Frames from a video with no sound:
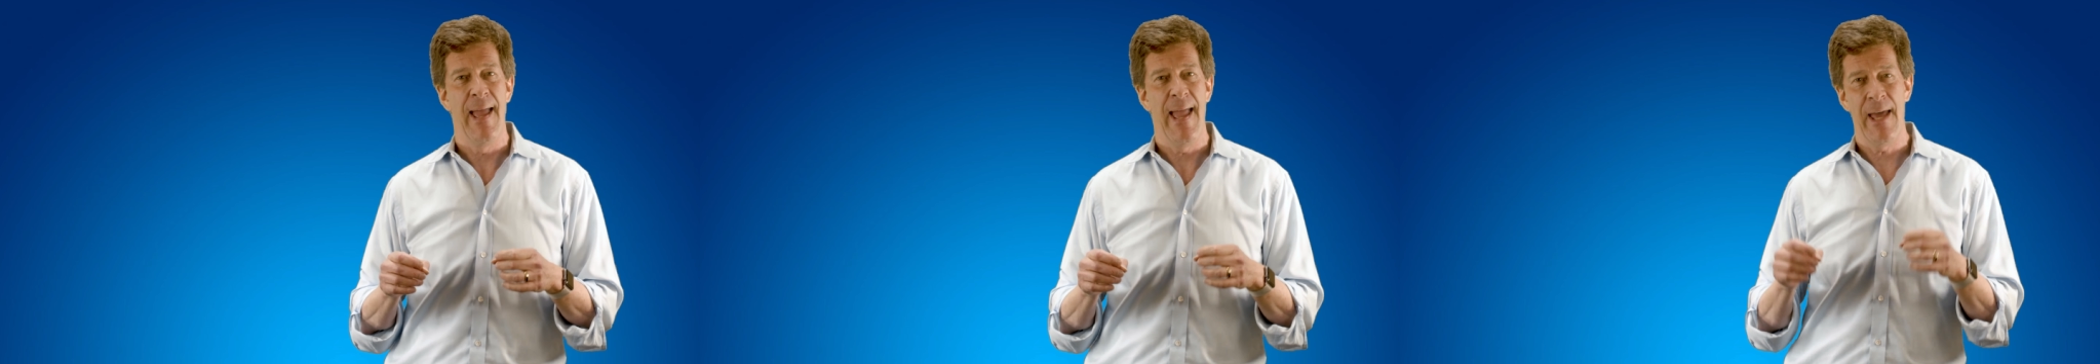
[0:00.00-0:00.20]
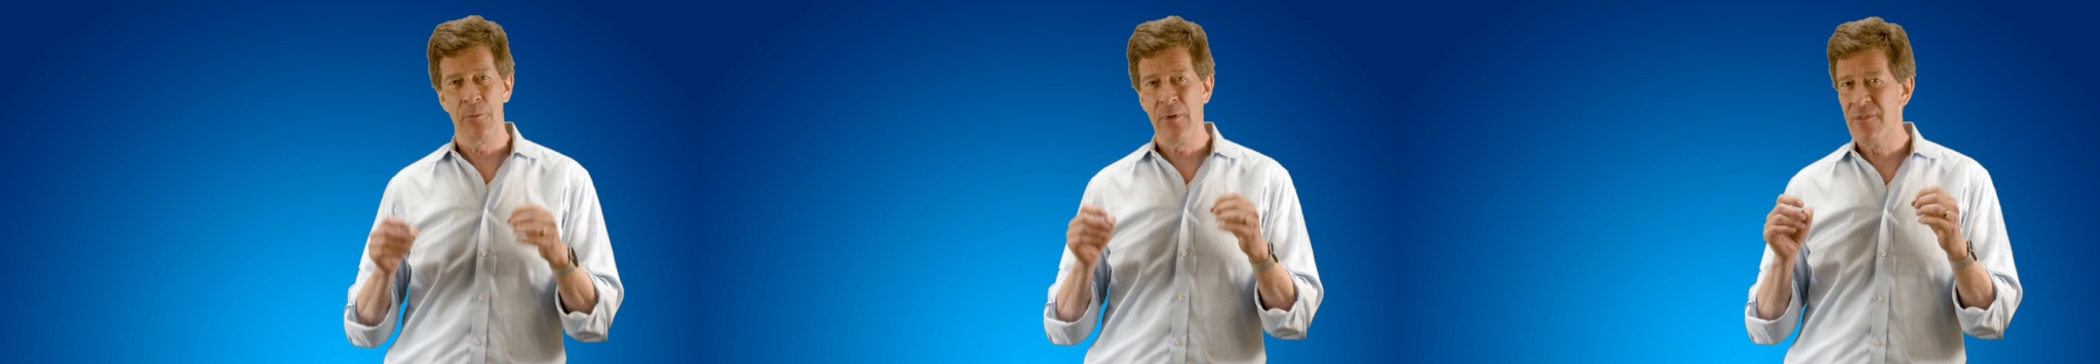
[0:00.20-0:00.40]

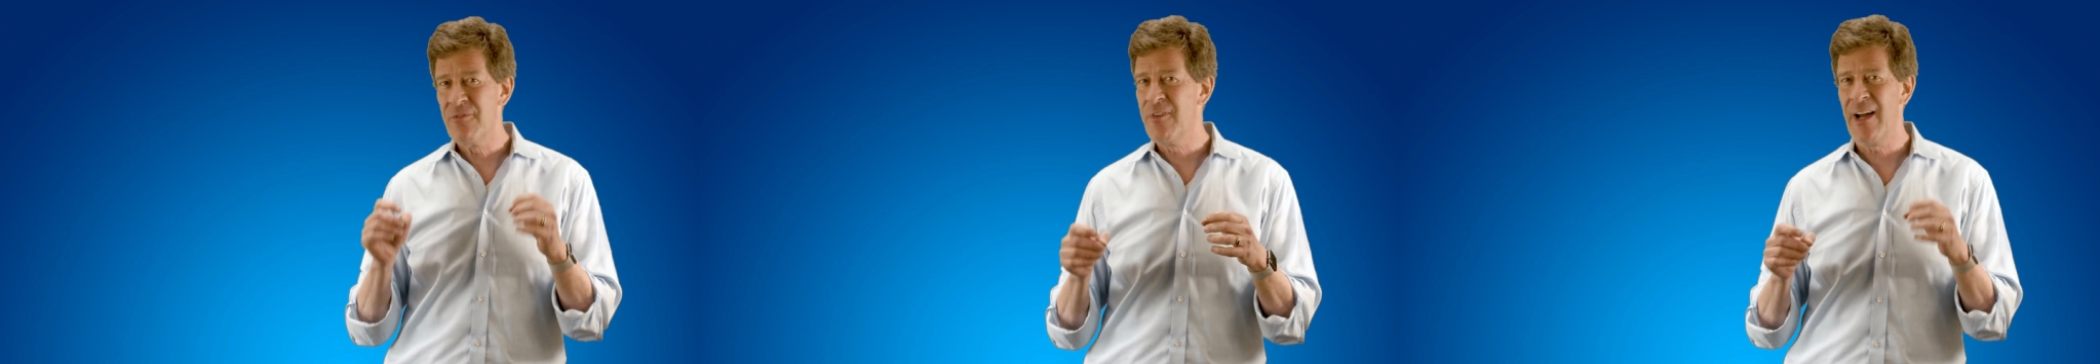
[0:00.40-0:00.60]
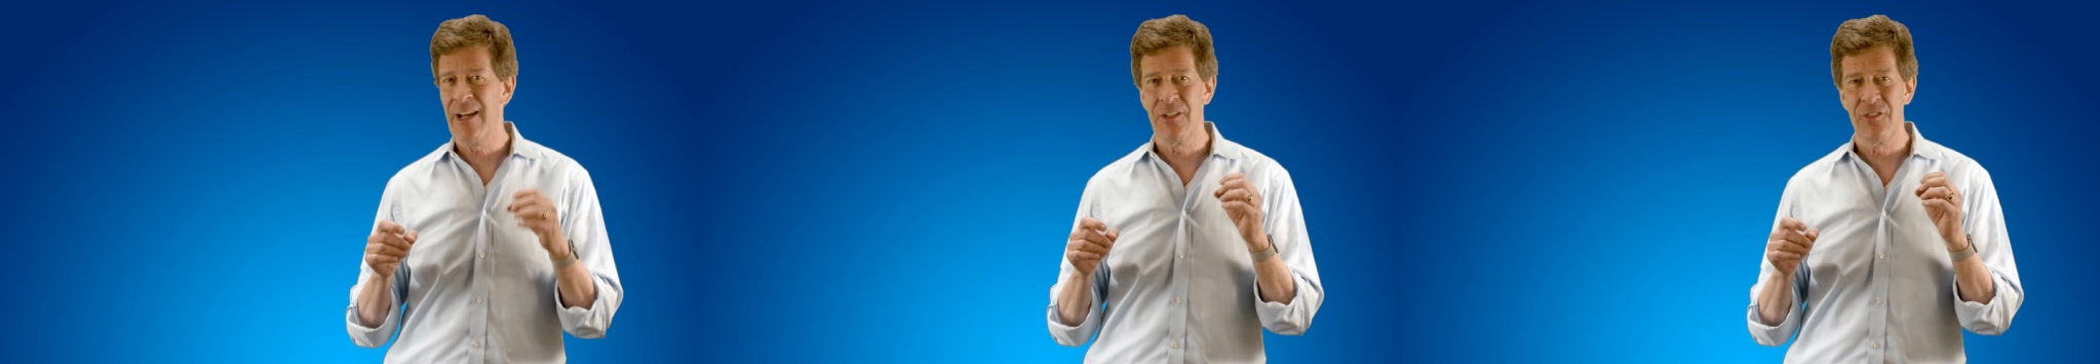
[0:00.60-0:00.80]
and we
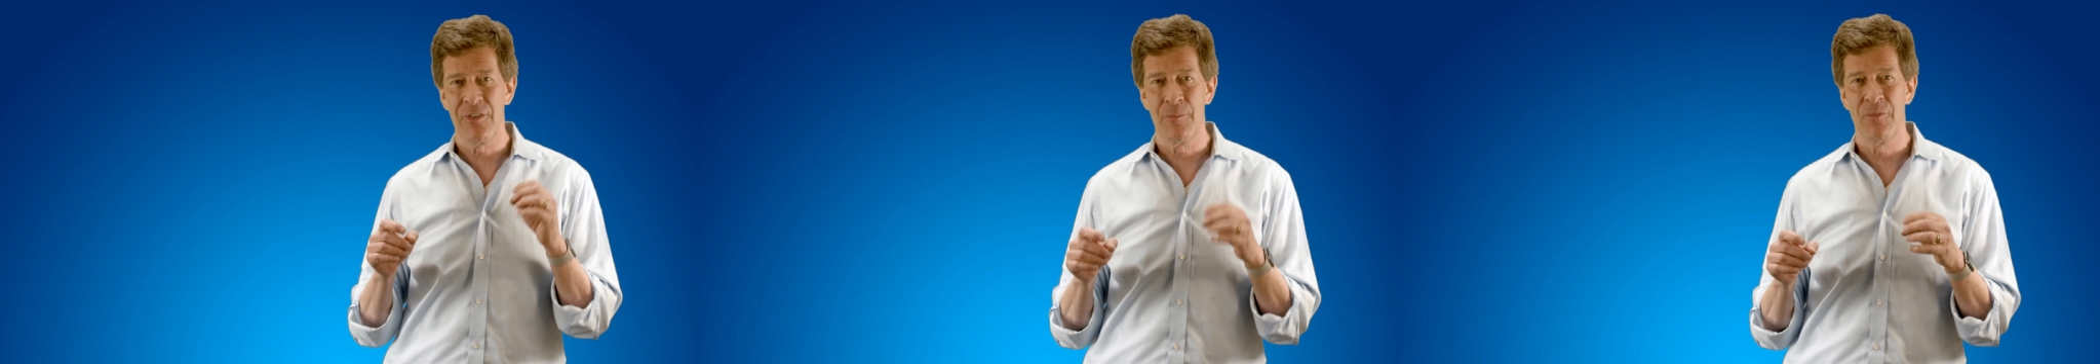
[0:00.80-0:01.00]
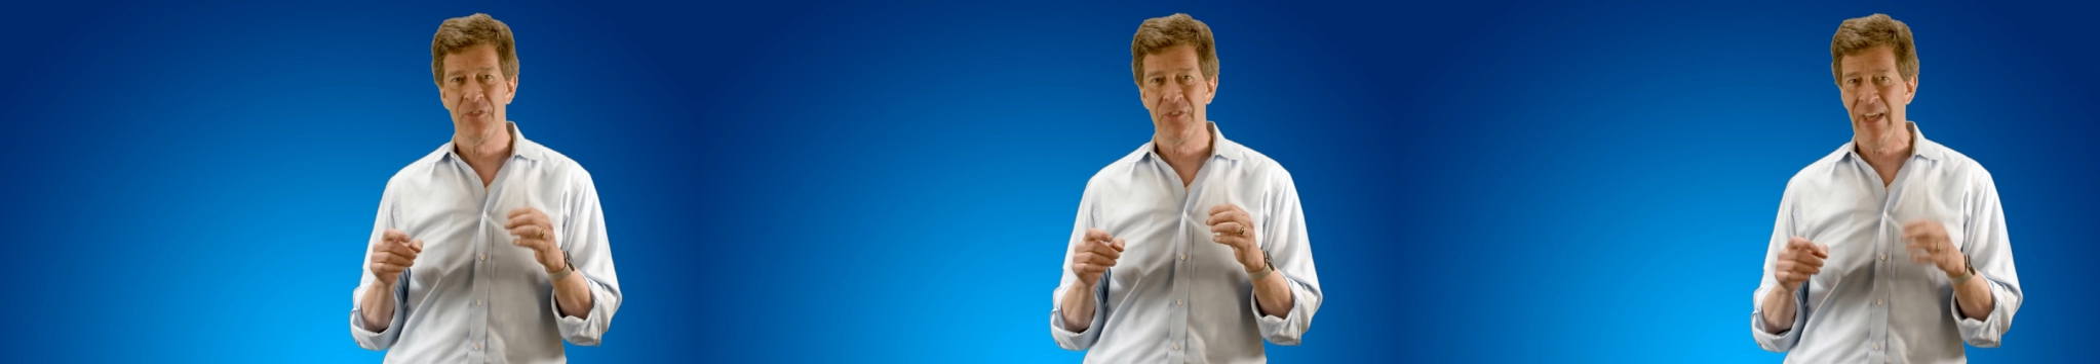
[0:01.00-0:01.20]
find
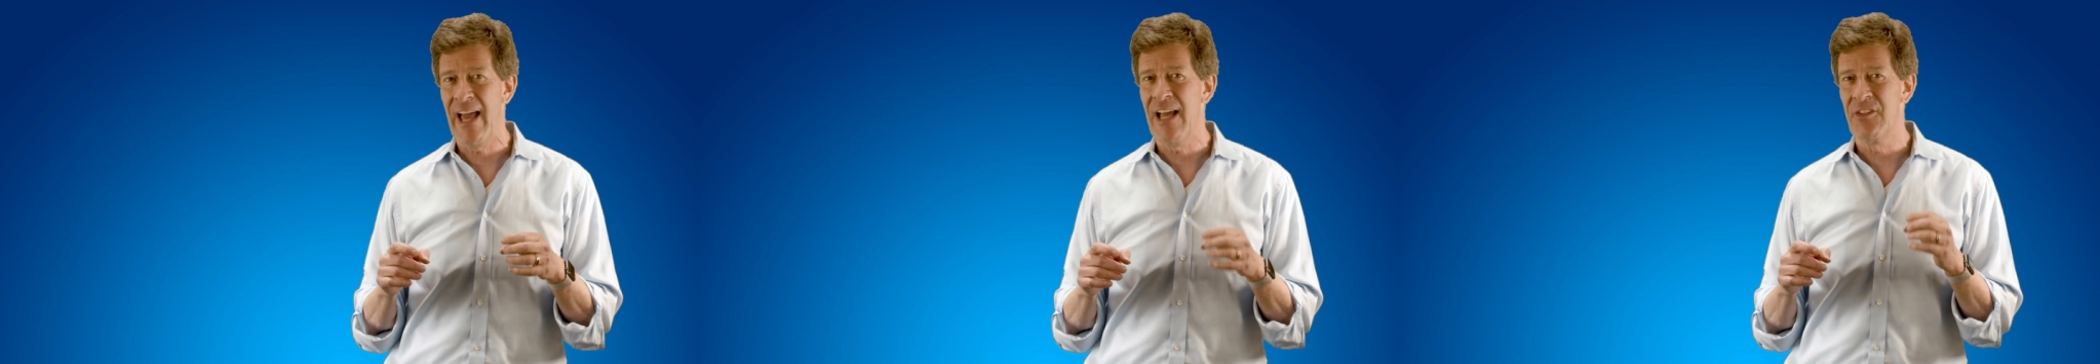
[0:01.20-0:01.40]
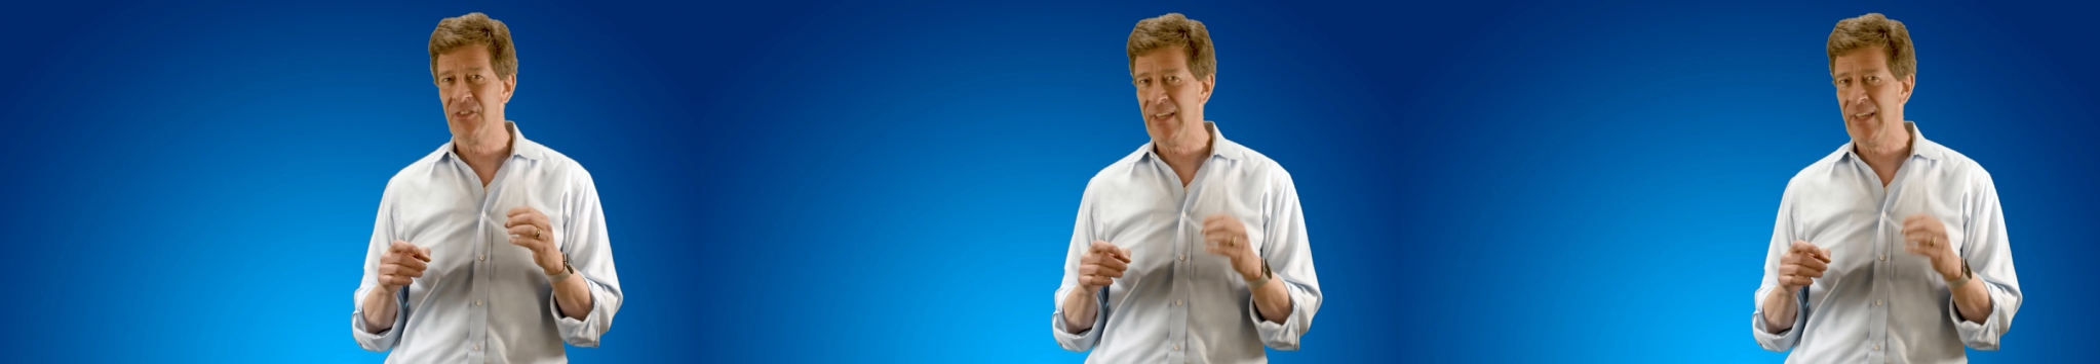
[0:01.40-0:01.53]
some sad